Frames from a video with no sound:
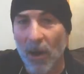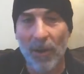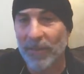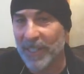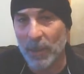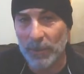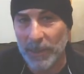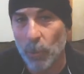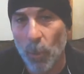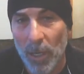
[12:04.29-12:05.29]
are the
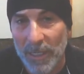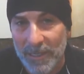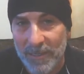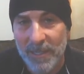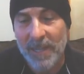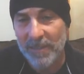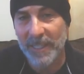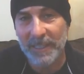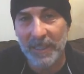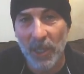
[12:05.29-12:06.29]
only ones
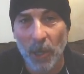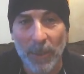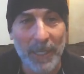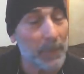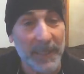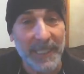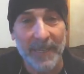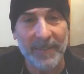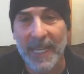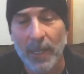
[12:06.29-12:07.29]
that can go in, but
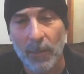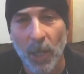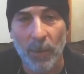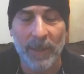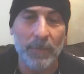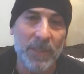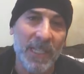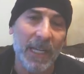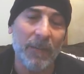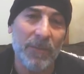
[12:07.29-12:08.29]
yet they don't go in
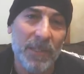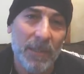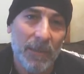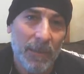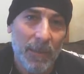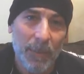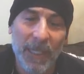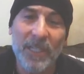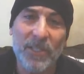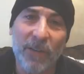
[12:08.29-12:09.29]
themselves,
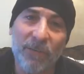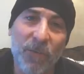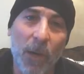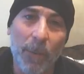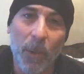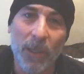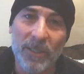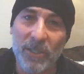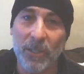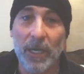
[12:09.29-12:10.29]
because they're far more
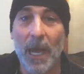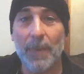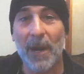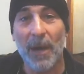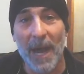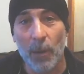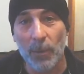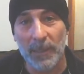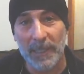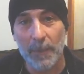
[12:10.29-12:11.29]
concerned about
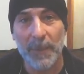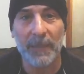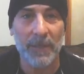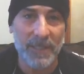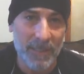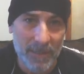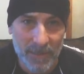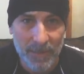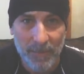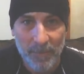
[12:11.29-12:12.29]
outwardly
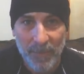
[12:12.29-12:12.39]
appearances,